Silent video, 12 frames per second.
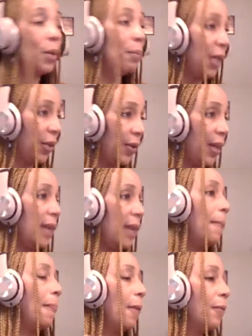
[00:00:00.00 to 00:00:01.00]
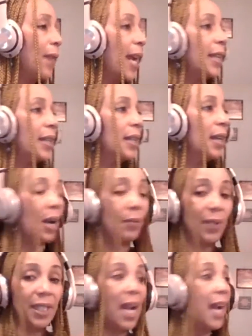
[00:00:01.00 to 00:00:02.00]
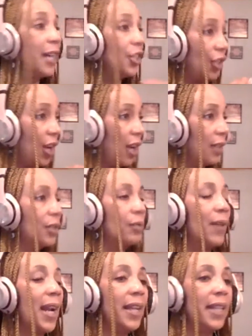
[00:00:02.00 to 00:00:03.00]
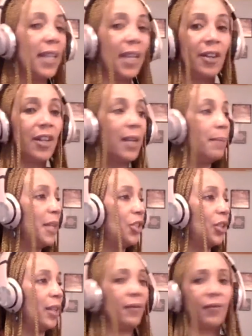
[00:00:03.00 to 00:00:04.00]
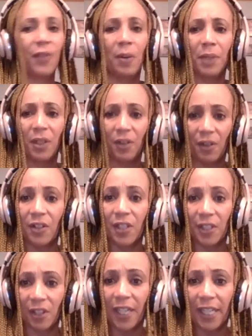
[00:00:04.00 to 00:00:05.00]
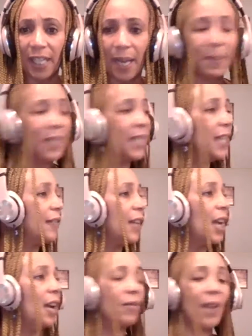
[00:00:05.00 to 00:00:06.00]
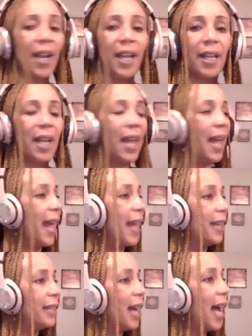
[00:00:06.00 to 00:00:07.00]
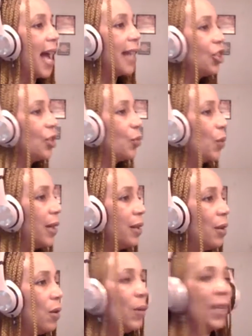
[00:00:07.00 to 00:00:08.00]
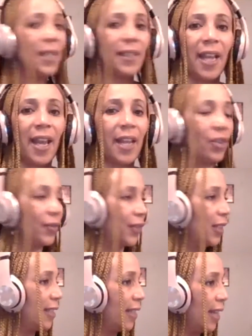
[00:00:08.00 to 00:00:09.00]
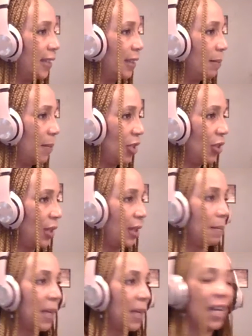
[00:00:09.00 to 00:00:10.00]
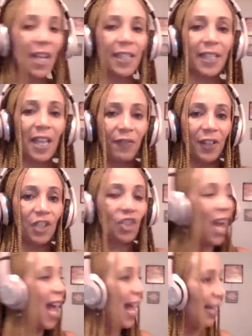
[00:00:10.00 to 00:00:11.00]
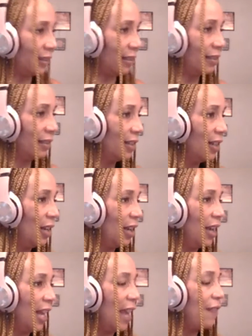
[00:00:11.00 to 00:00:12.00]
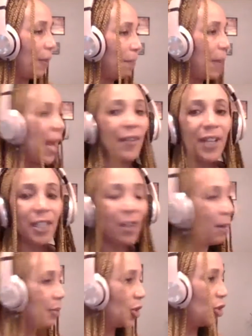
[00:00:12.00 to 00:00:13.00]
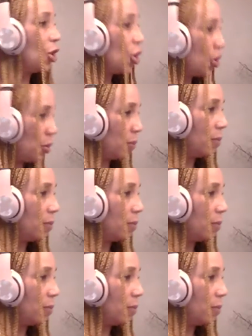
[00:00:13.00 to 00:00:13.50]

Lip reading: McCree, right? A retired judge, right? Here in Michigan from the Third Circuit, I believe, right? And I just want to know, what is the age of consent in Michigan? Because if a parent comes to you,